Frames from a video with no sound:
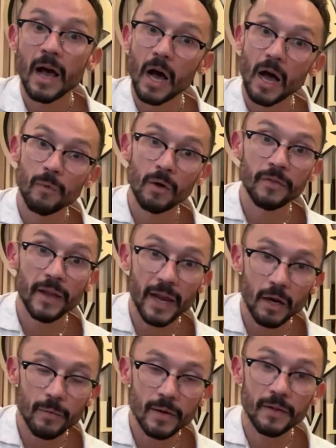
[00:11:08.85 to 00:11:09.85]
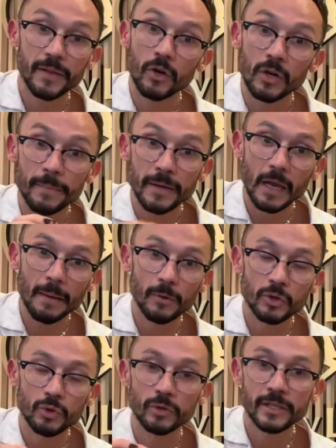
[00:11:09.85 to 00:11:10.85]
around the area, they're gonna be able
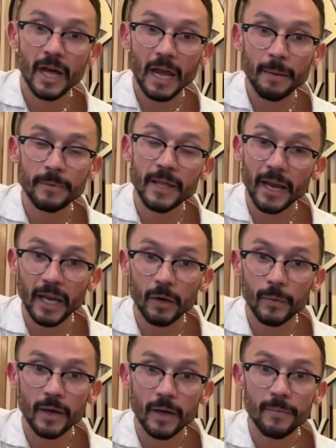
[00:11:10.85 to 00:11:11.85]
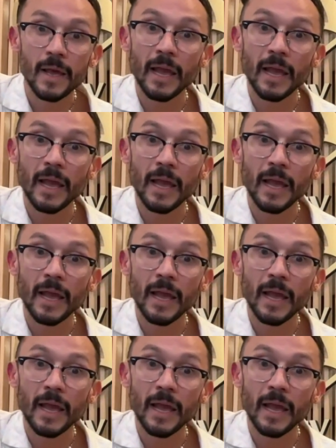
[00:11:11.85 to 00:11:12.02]
to type the area